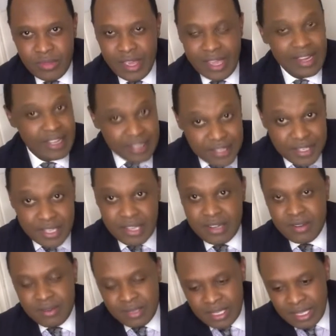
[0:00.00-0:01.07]
and
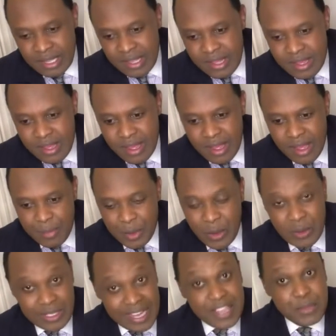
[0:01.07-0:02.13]
listen
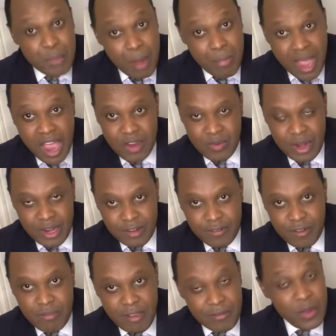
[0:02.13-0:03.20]
because that's my background
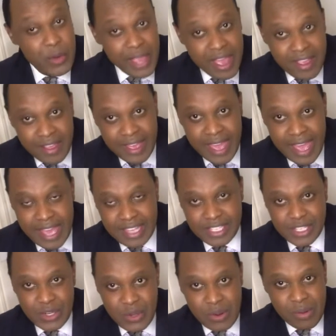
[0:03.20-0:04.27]
from a very young
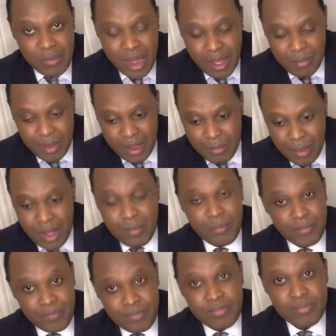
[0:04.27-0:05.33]
age. You know,
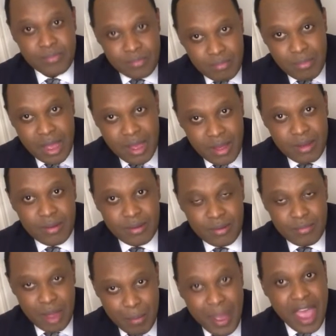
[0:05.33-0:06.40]

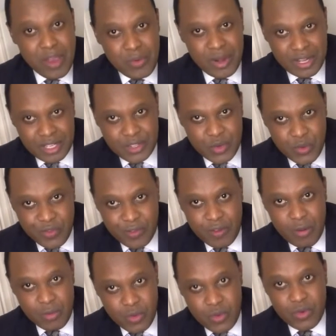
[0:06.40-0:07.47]
my background is
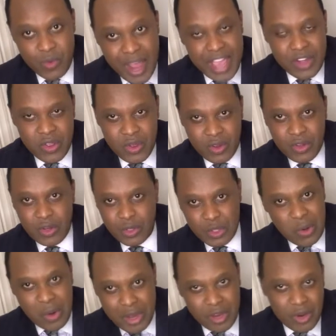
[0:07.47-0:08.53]
from radio, you know,
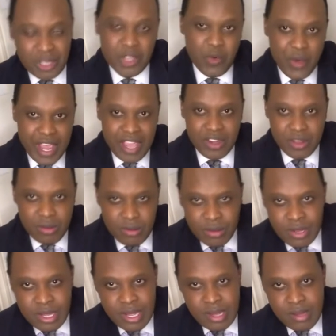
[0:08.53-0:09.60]
talking on the radio,
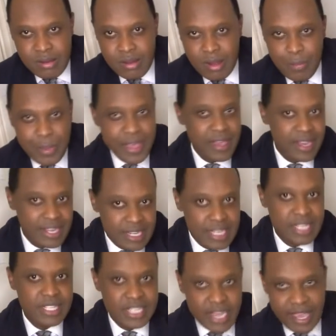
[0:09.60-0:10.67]
being a
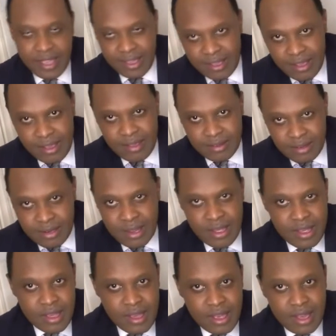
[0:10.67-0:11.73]
DJ and
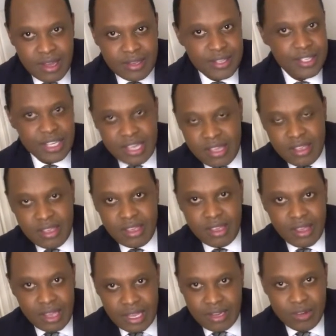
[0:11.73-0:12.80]

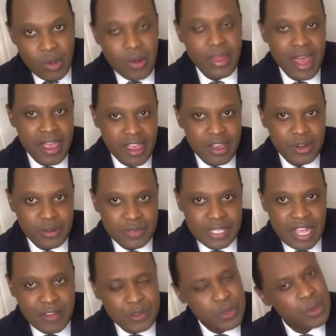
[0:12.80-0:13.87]
singing and all that kind of
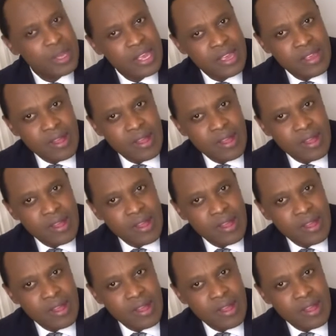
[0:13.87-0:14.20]
stuff. So